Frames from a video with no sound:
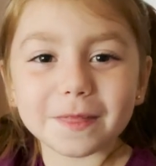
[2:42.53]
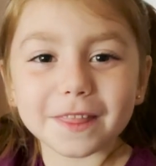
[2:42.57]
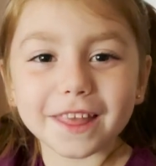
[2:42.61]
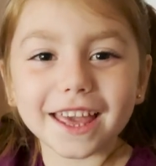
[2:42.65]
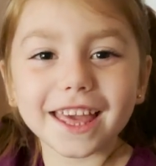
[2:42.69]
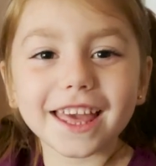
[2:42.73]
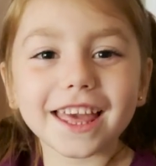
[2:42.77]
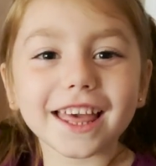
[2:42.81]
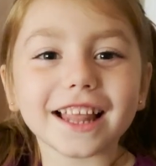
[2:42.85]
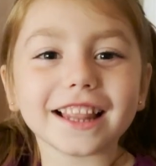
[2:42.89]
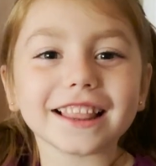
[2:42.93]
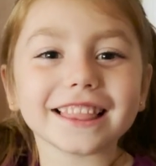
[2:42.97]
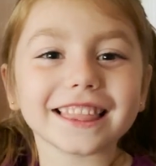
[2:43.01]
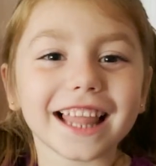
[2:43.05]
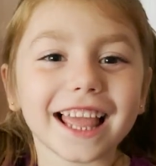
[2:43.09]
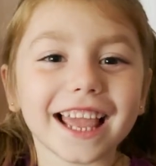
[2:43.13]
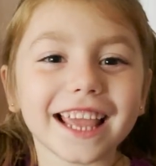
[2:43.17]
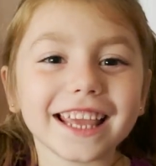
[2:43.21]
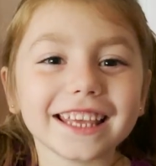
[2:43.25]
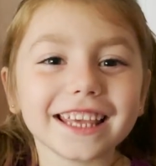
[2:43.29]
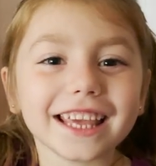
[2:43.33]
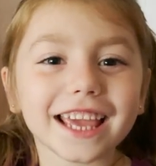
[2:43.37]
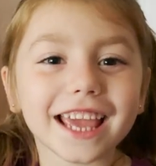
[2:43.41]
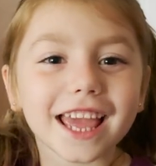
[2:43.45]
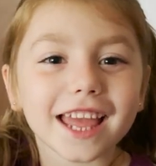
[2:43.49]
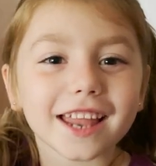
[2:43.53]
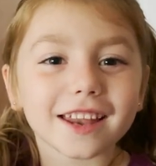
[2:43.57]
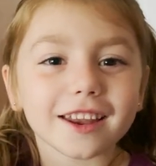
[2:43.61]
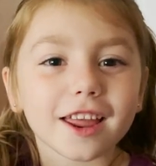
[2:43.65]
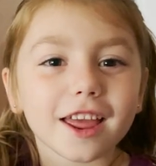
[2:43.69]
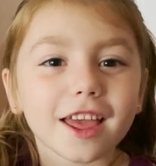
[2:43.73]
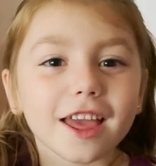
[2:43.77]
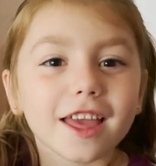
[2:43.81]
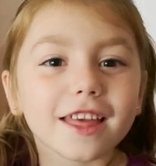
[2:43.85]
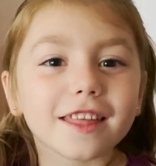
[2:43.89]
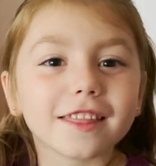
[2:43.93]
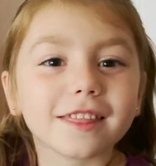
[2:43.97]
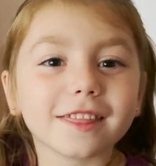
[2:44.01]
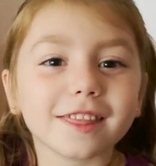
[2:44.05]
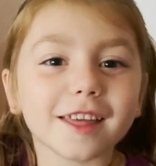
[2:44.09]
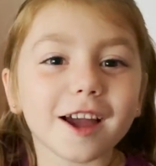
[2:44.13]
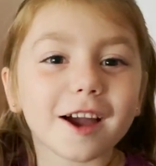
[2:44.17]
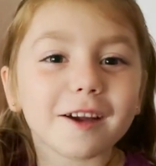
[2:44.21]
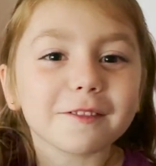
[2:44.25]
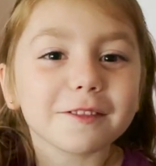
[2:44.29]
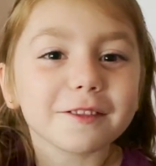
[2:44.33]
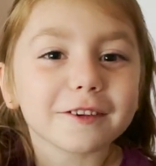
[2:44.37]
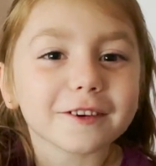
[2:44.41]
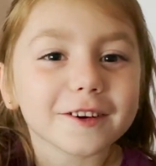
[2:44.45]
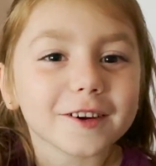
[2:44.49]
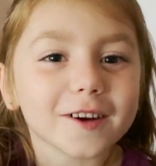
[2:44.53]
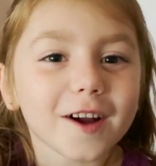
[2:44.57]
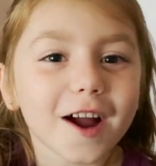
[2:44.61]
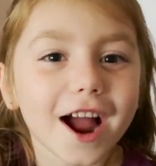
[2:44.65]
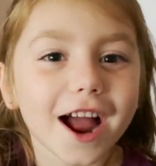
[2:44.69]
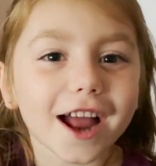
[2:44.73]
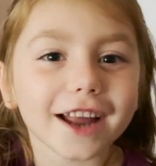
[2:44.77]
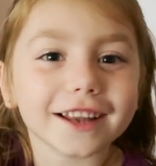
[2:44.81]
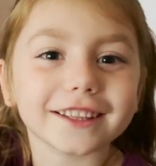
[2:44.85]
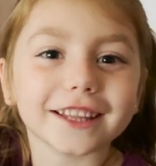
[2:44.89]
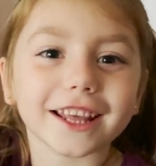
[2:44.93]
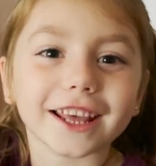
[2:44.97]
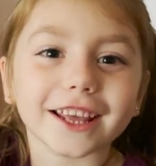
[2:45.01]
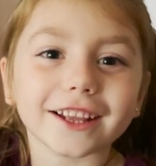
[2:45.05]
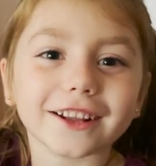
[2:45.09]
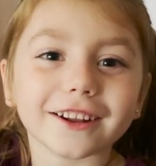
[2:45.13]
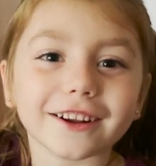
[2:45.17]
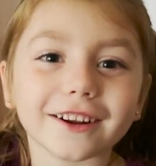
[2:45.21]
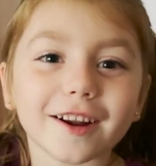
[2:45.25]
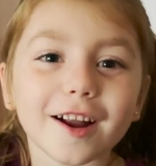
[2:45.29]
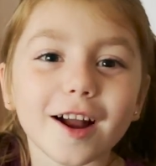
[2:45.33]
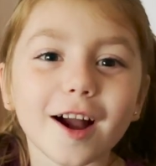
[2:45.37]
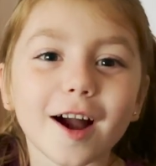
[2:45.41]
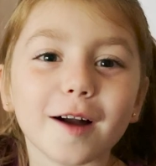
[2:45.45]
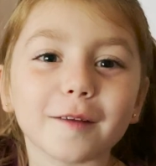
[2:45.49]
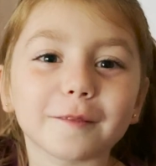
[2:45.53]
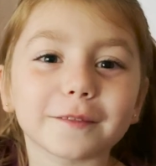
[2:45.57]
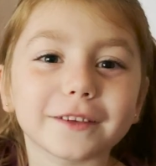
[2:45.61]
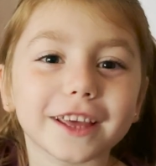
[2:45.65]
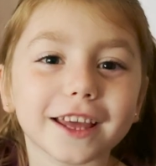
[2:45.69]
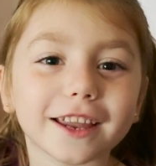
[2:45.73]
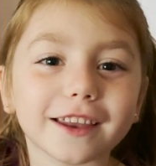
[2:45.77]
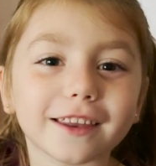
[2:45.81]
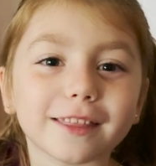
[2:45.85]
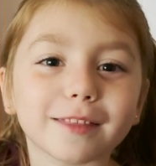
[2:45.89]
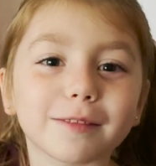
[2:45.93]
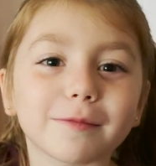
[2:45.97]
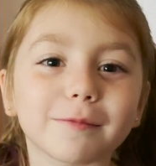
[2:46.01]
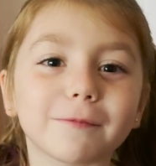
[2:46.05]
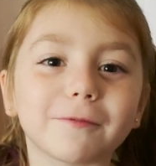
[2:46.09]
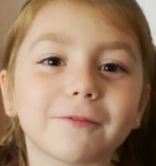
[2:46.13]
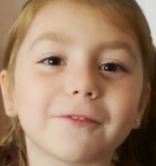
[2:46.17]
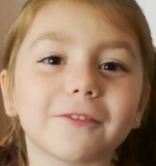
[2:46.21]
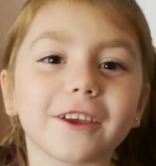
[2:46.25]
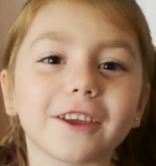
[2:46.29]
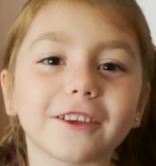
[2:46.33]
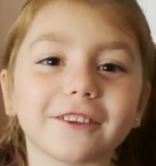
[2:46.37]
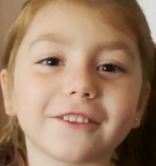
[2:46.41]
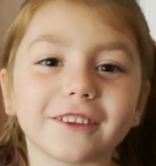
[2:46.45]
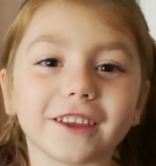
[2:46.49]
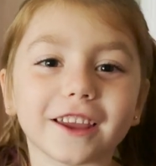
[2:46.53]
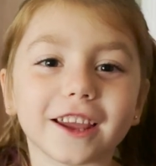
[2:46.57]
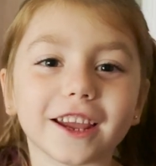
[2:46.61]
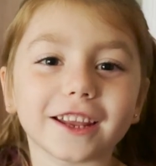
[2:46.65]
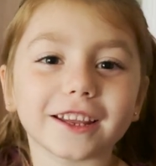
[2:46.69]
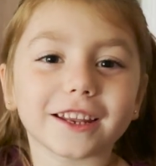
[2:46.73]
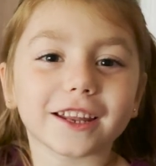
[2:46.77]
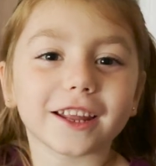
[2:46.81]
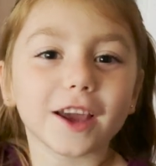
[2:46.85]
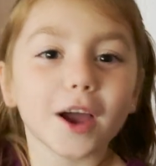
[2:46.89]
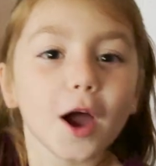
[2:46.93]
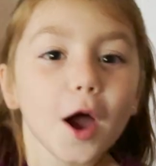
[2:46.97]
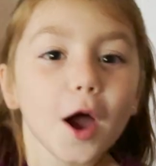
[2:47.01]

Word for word: Hit like and subscribe. Take your own kids fishing.